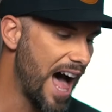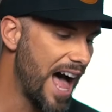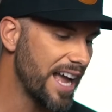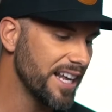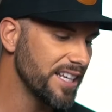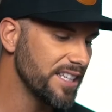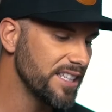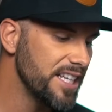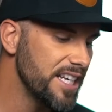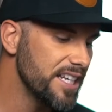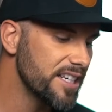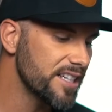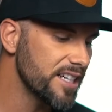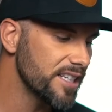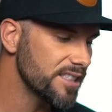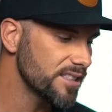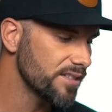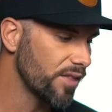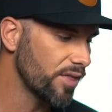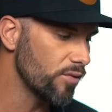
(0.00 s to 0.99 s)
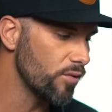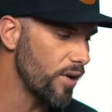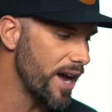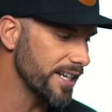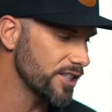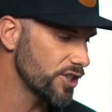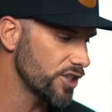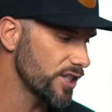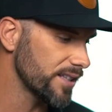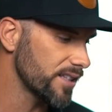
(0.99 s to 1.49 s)
I needed the
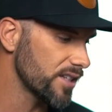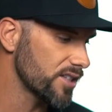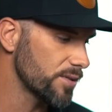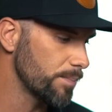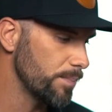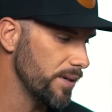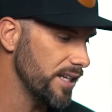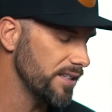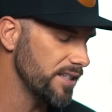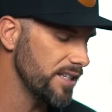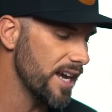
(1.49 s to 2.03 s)
right shutter speed.